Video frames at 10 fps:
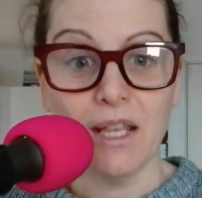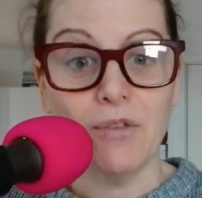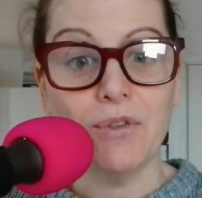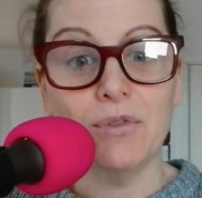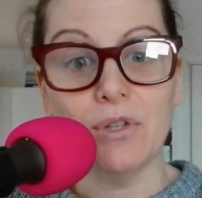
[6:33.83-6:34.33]

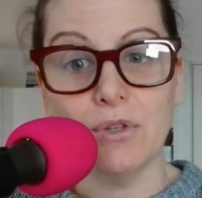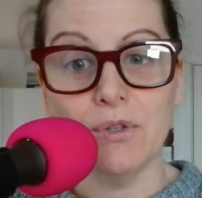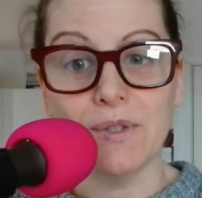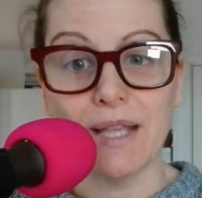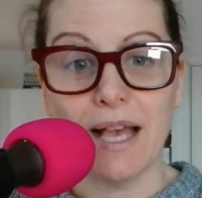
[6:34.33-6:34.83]
If you do
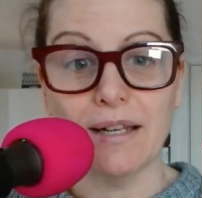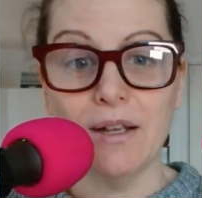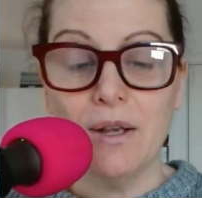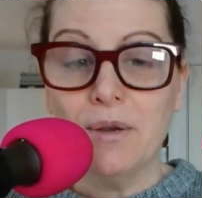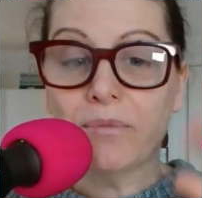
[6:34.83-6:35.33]
use that,
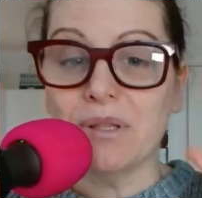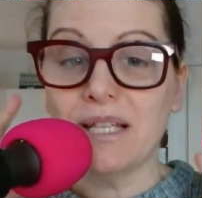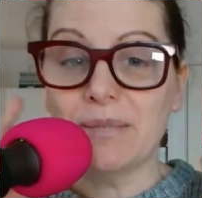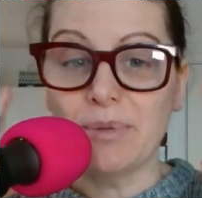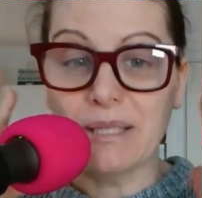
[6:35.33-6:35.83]

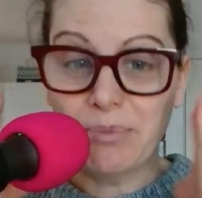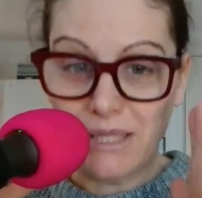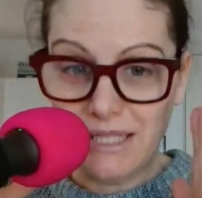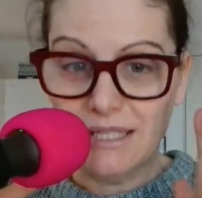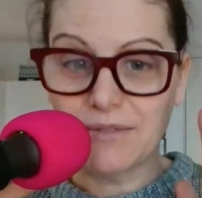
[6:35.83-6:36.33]
please, please,
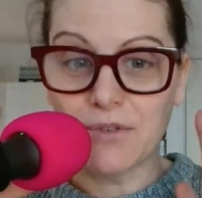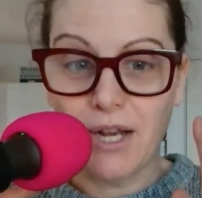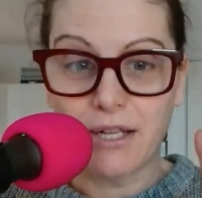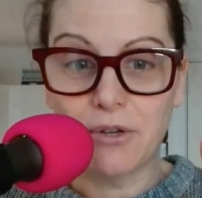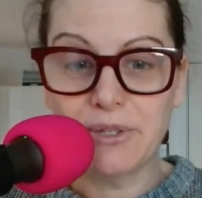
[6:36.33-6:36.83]
please,
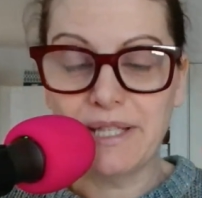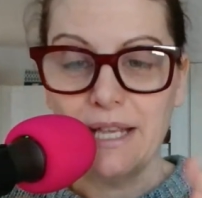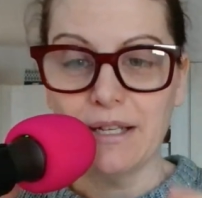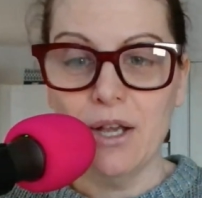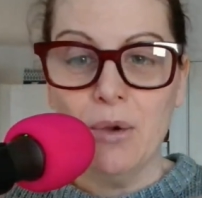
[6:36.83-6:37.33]
for echo's
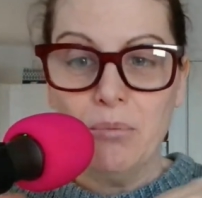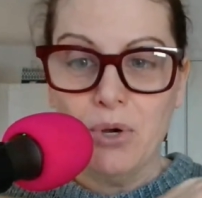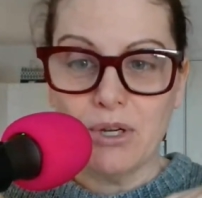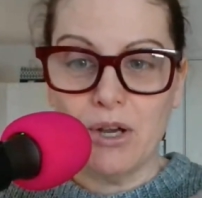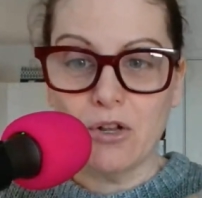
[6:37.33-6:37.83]
sake,
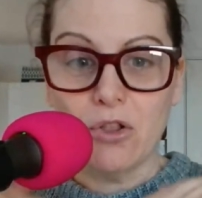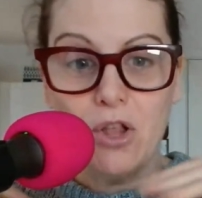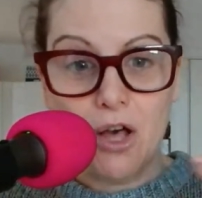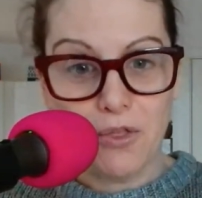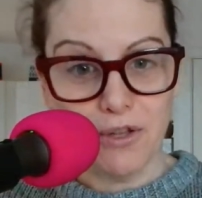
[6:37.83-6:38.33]
put a
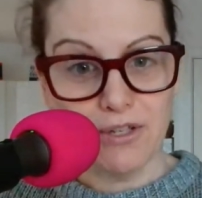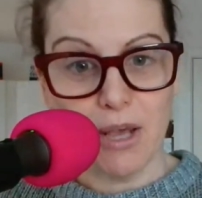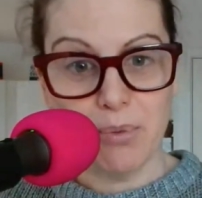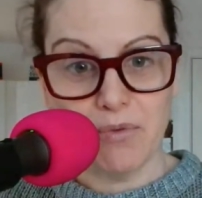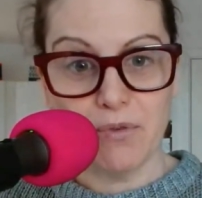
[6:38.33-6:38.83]
cloth on
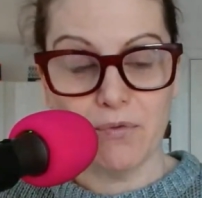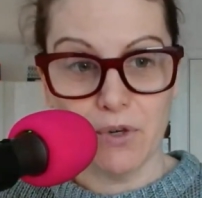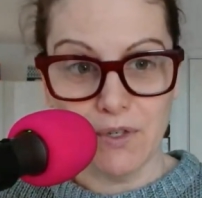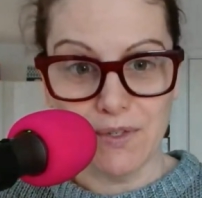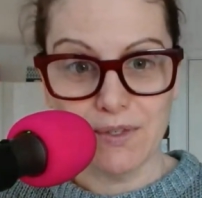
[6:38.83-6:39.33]
top of it
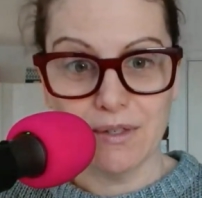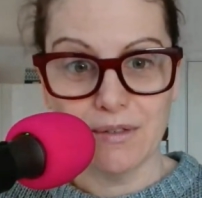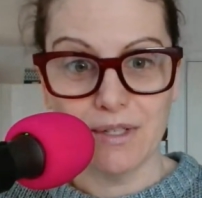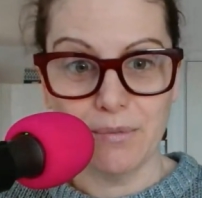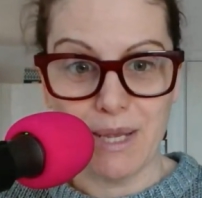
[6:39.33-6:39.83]
first
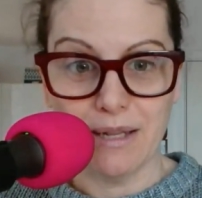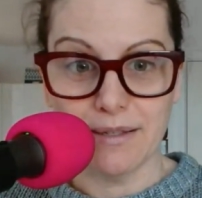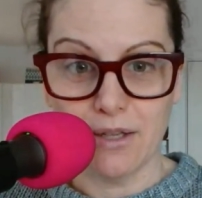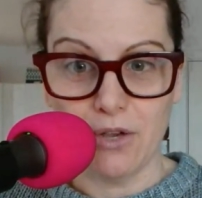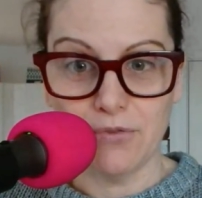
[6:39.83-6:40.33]
to make it
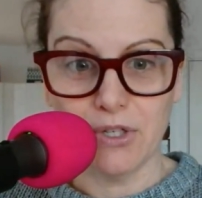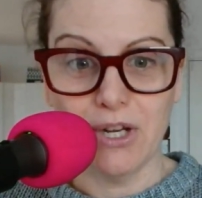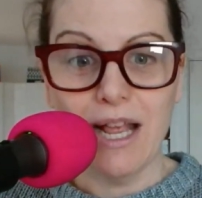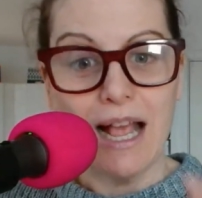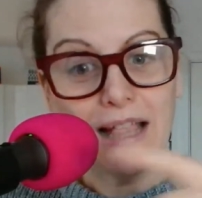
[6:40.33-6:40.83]
softer,
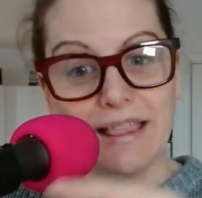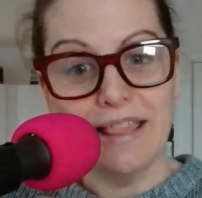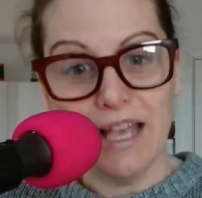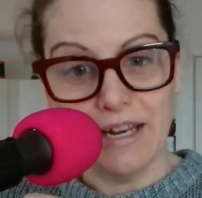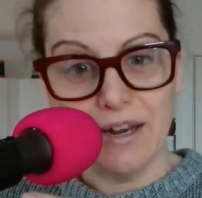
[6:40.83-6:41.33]
and
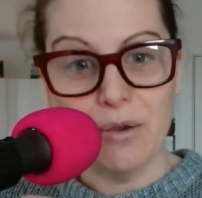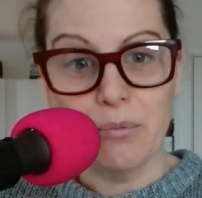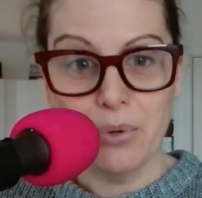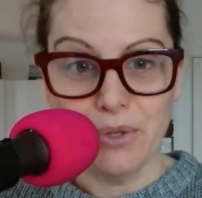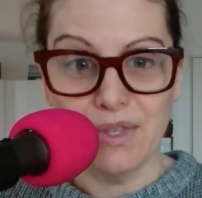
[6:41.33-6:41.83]
then
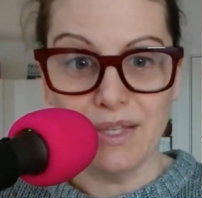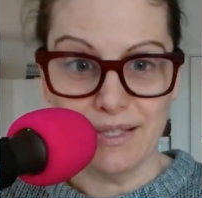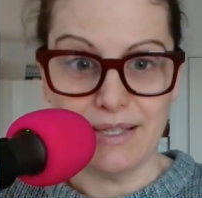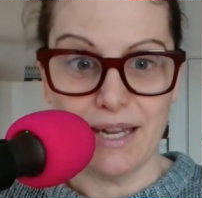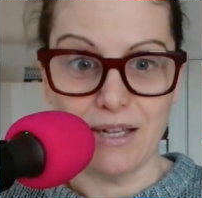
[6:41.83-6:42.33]
put this
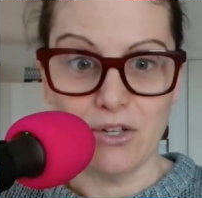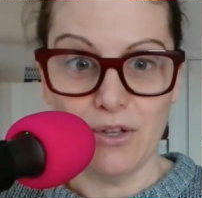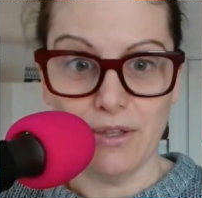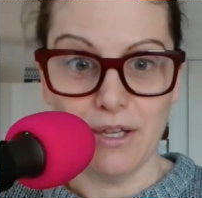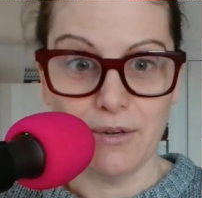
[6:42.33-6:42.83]
stand
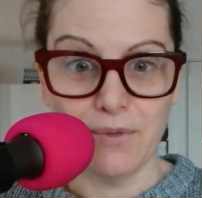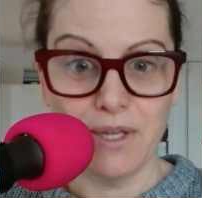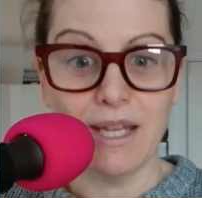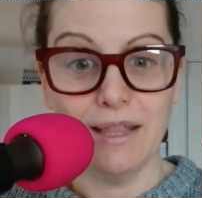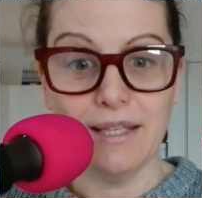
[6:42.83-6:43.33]
on there.
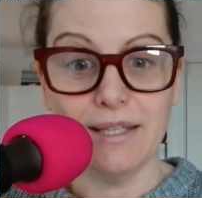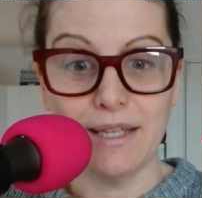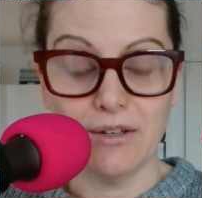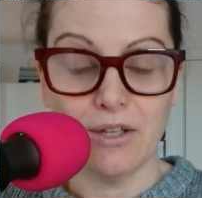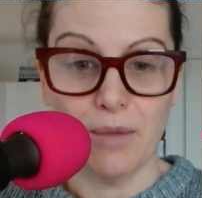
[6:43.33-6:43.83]
Again, this
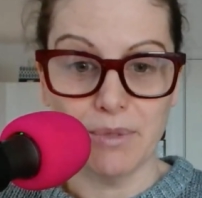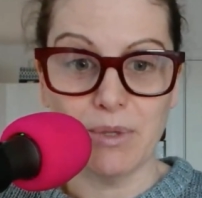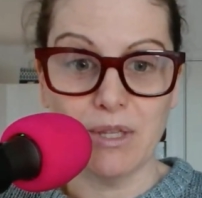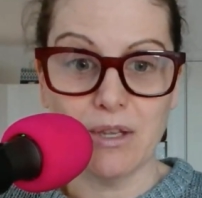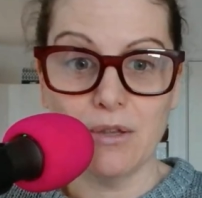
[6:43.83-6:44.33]
stand comes
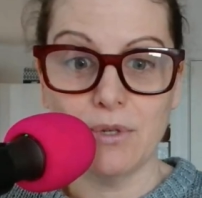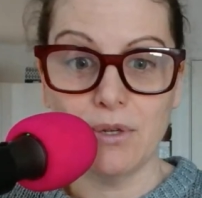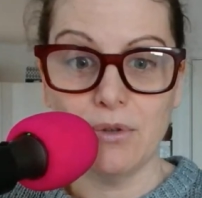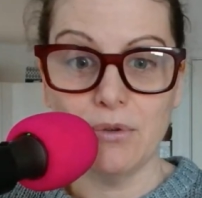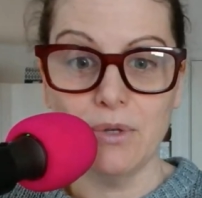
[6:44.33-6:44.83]
with the
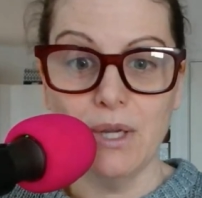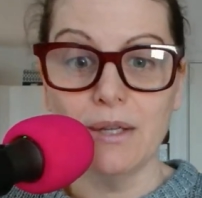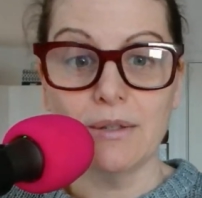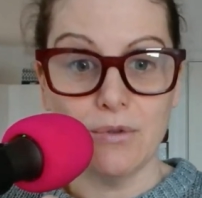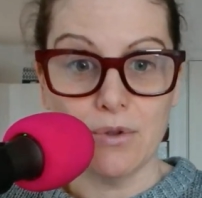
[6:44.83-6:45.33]
Q2U,
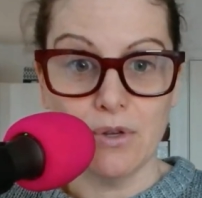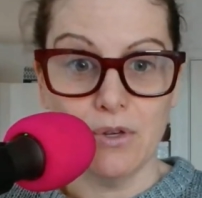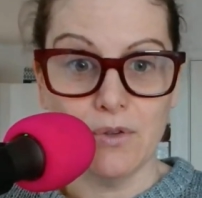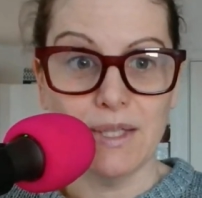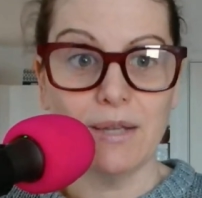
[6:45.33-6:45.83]
so you can
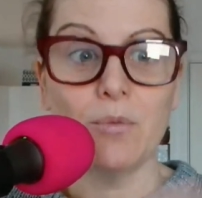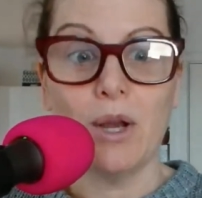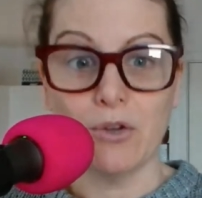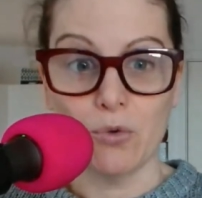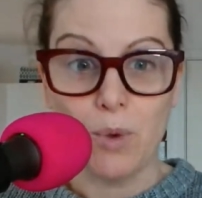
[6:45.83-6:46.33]
use it
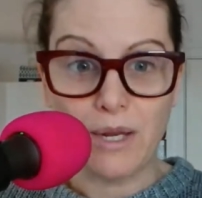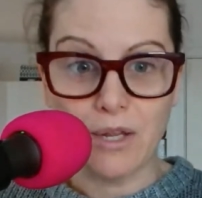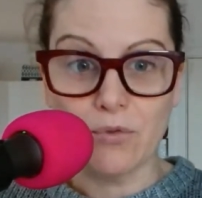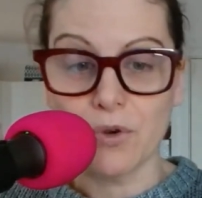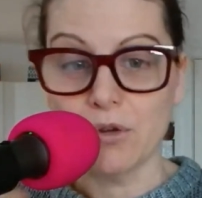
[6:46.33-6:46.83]
while you're
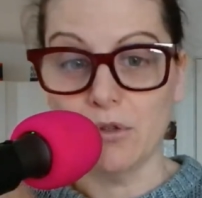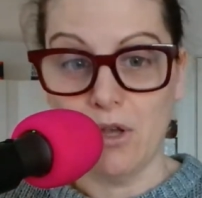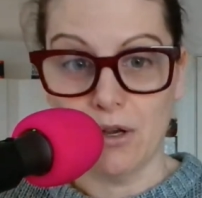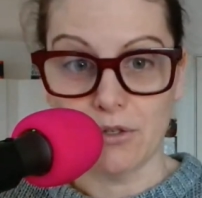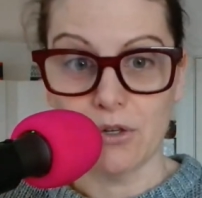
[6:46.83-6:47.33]
waiting for your
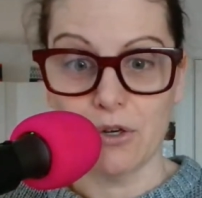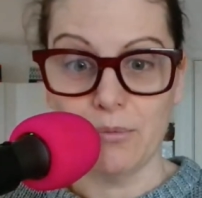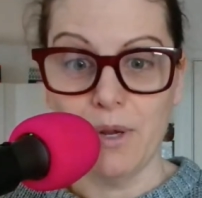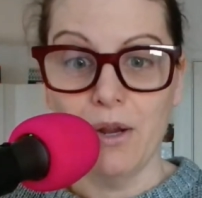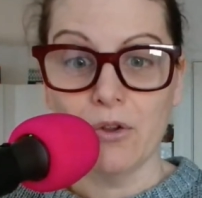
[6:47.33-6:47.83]

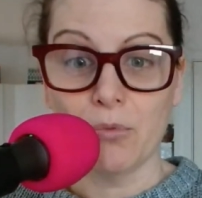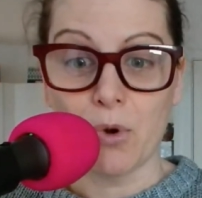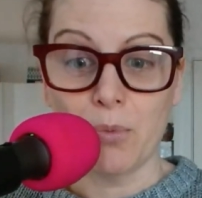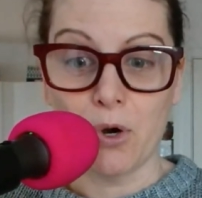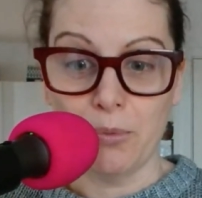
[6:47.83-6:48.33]
long-term, your
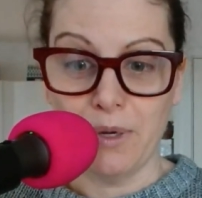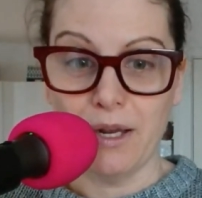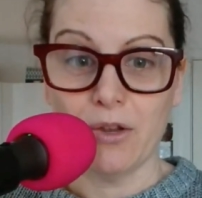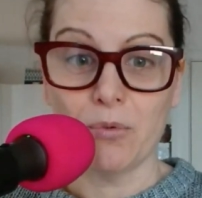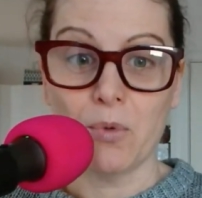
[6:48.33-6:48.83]
more
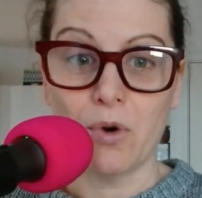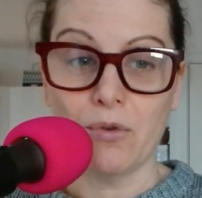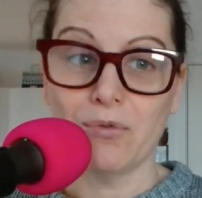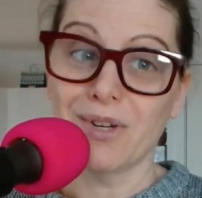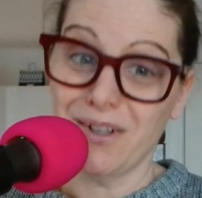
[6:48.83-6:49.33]
permanent, your
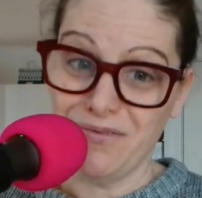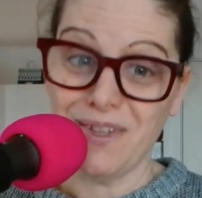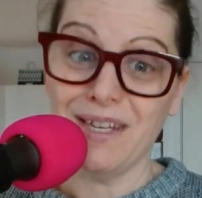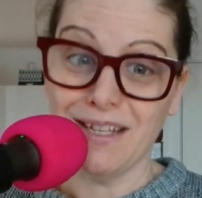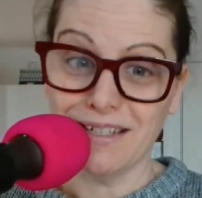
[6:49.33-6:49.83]
more
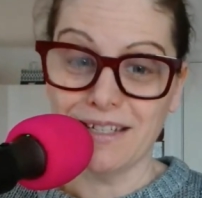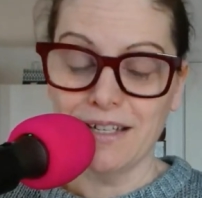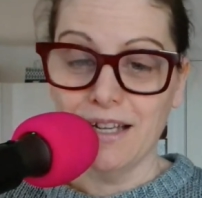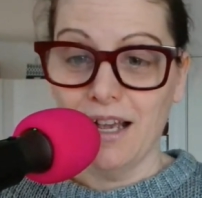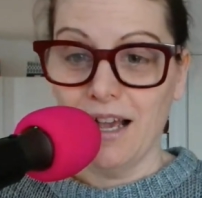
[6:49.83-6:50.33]
convenient,
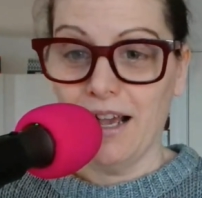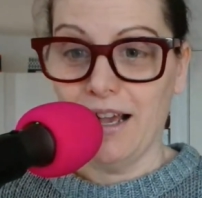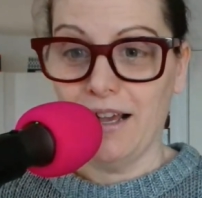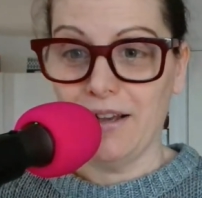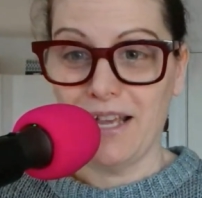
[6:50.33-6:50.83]

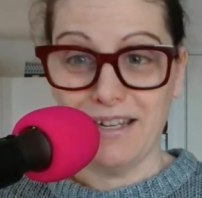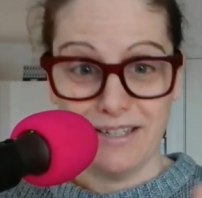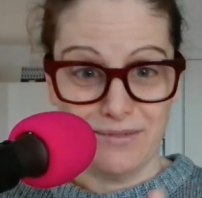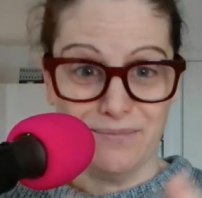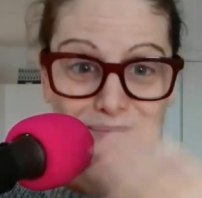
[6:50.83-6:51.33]

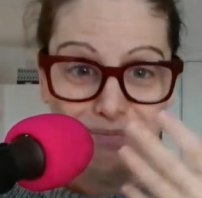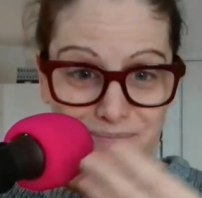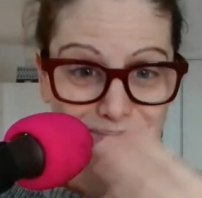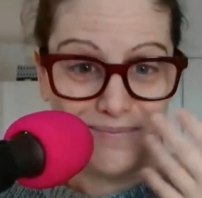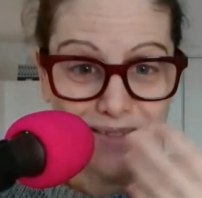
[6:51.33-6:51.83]
and
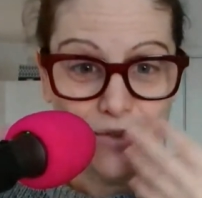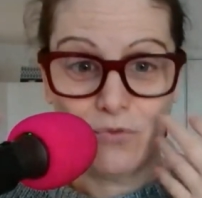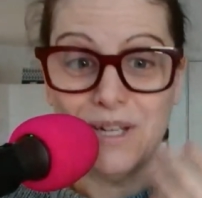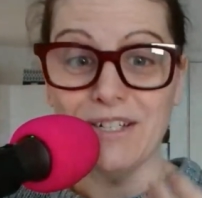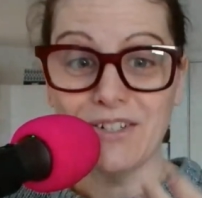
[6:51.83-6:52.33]

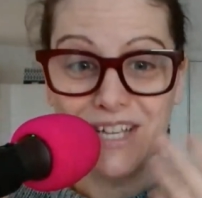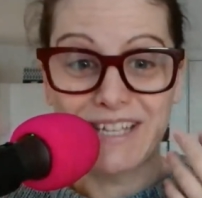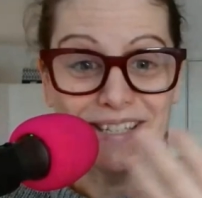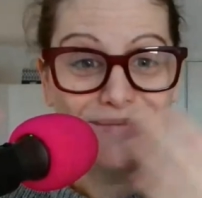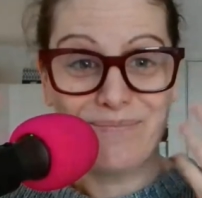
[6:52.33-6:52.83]
French
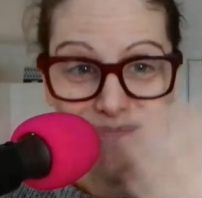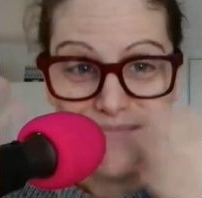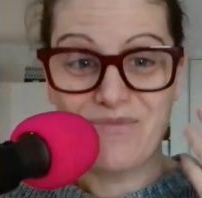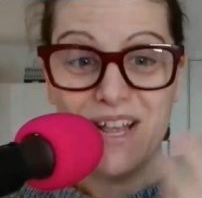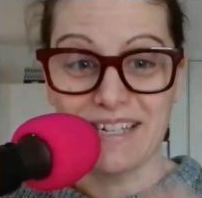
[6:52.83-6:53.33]
kiss
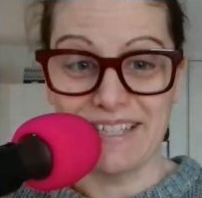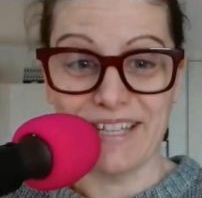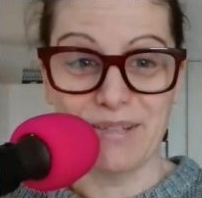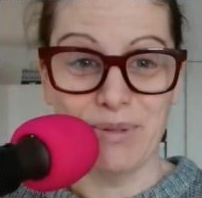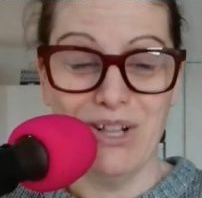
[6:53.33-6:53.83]

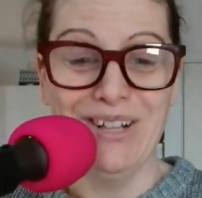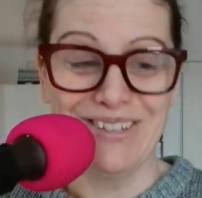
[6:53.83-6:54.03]
accessible.